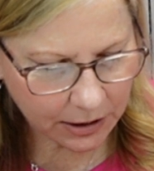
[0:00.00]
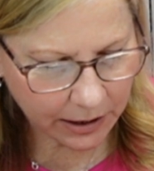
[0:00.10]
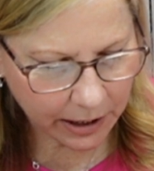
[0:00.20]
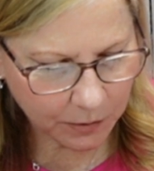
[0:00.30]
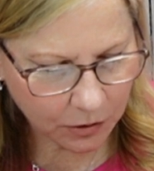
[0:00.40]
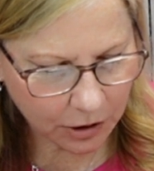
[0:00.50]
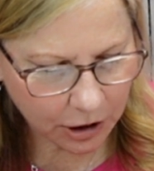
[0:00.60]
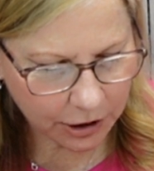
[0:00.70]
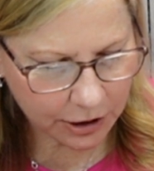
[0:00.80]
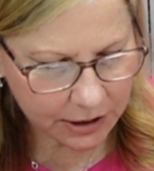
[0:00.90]
Label
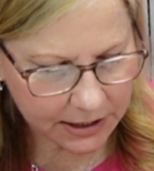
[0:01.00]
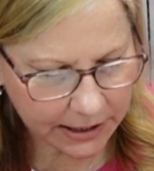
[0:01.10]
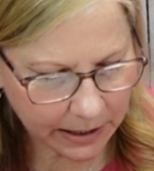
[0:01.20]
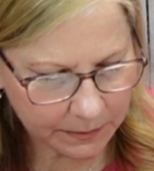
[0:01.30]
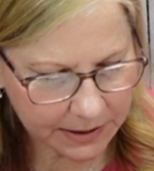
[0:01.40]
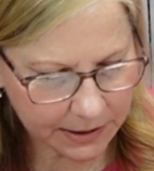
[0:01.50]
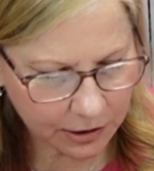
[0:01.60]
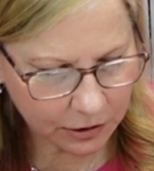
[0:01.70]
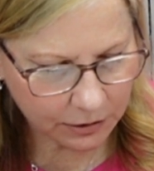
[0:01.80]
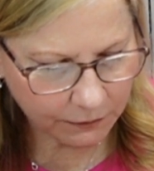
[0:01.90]
Clear Stamp
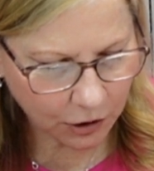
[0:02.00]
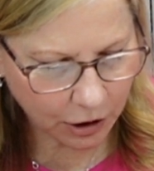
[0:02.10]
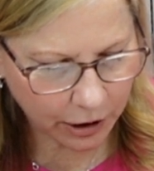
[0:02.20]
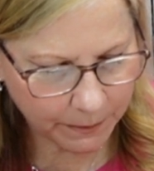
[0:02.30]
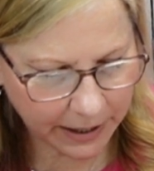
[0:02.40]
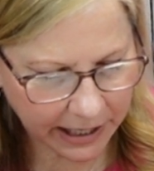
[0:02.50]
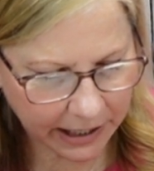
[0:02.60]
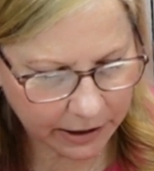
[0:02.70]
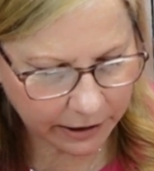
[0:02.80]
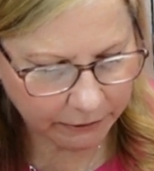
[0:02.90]
Seals for card
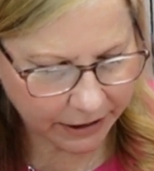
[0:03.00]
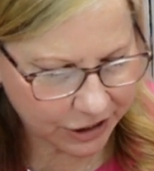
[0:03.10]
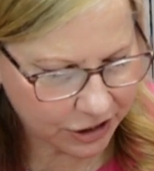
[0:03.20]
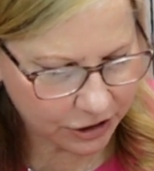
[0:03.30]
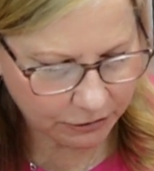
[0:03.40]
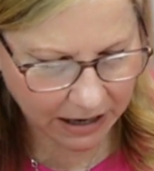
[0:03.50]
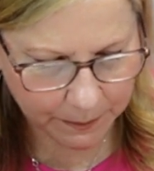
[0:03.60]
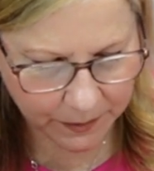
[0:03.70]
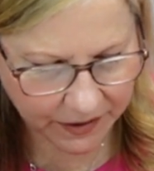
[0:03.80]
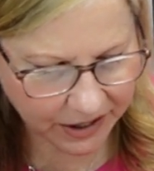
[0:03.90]
making, decoration,
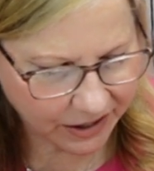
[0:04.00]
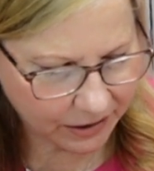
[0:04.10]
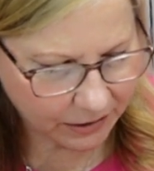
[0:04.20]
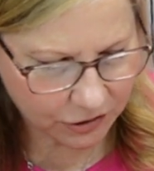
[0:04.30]
scrapbooking,